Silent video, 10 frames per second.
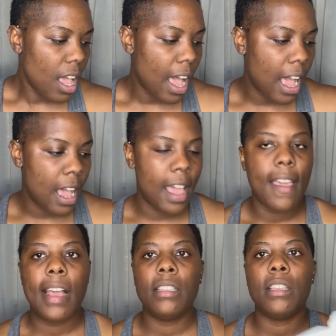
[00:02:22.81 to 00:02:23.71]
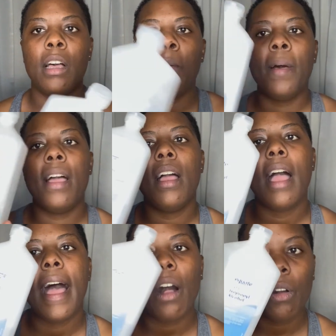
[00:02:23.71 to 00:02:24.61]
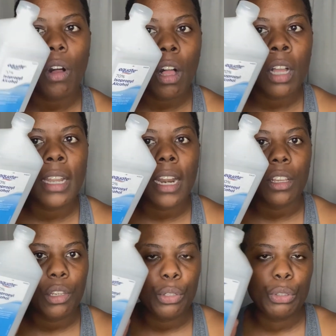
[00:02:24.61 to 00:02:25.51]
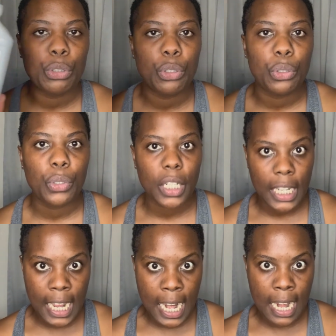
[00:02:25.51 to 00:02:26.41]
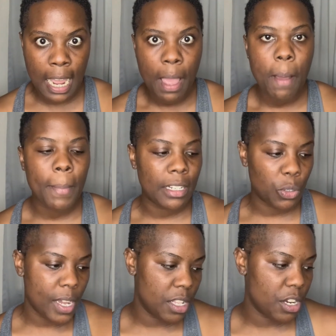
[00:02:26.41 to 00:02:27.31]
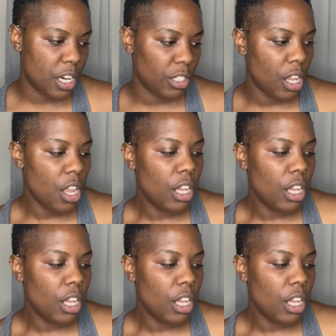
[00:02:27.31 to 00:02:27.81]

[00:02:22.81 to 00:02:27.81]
I have some alcohol that I use to clean my tweezers.